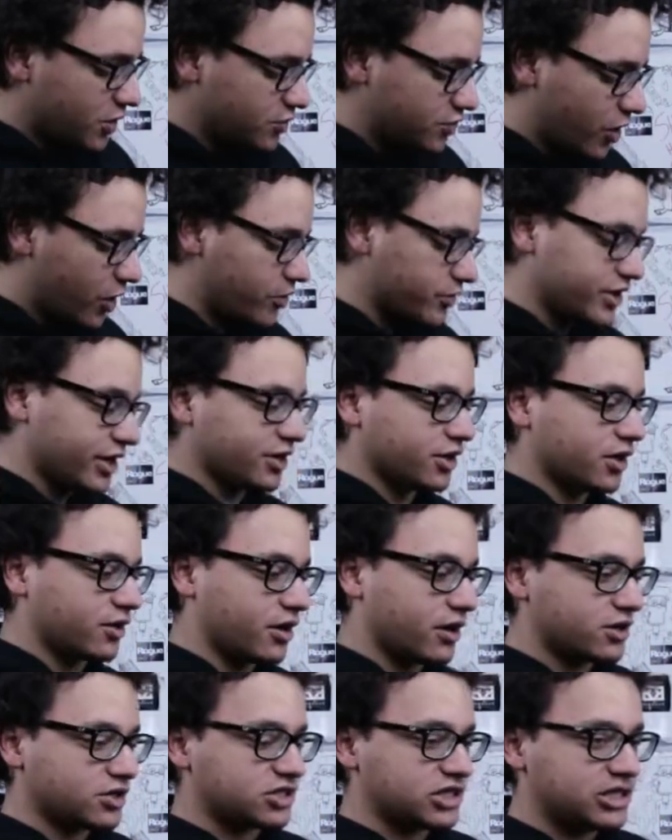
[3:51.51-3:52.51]
no, they're not
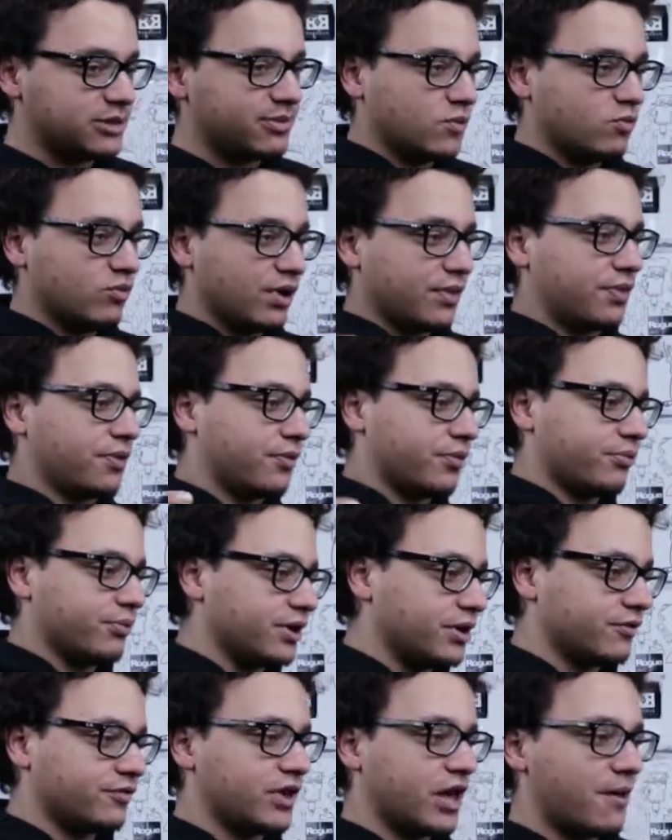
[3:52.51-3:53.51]
gonna sleep with the
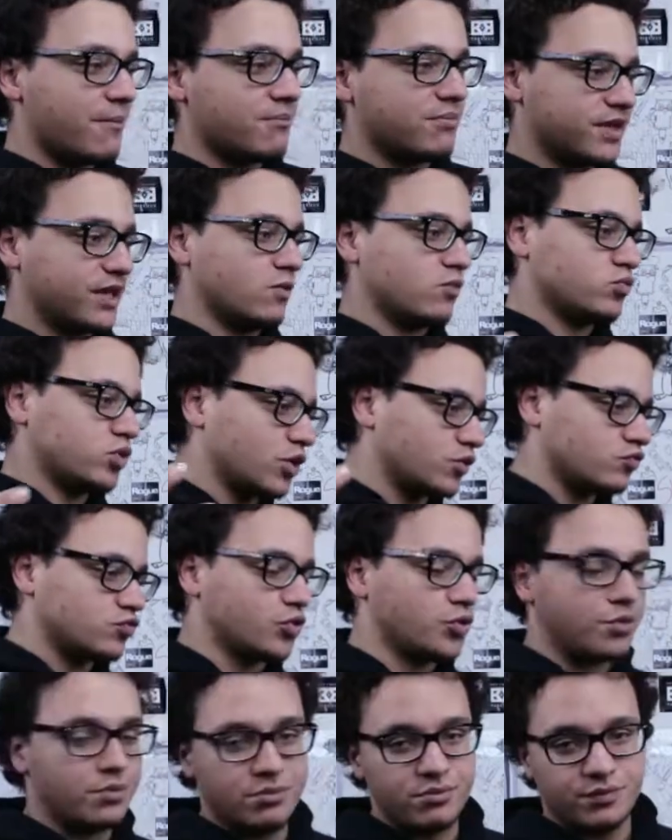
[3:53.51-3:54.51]
three of them in one
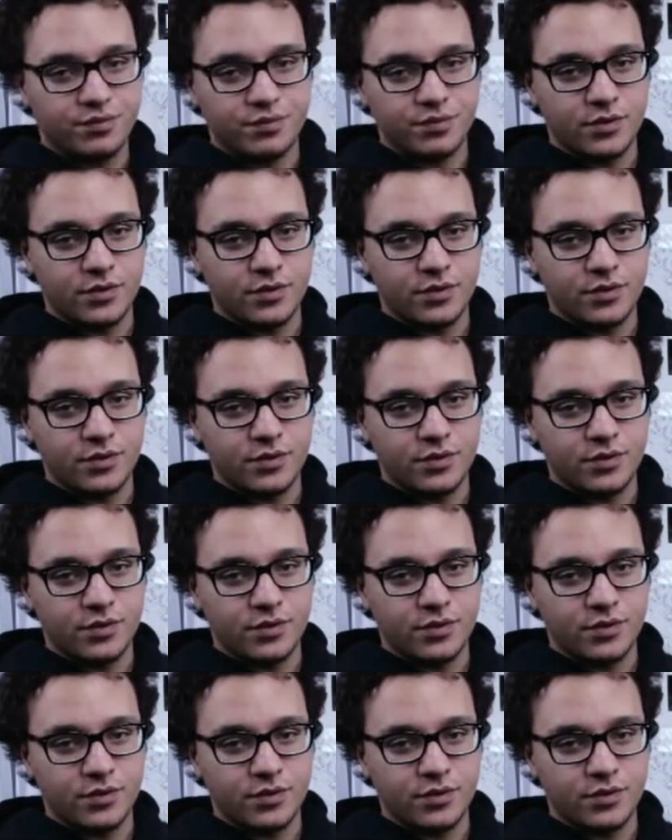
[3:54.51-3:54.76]
room.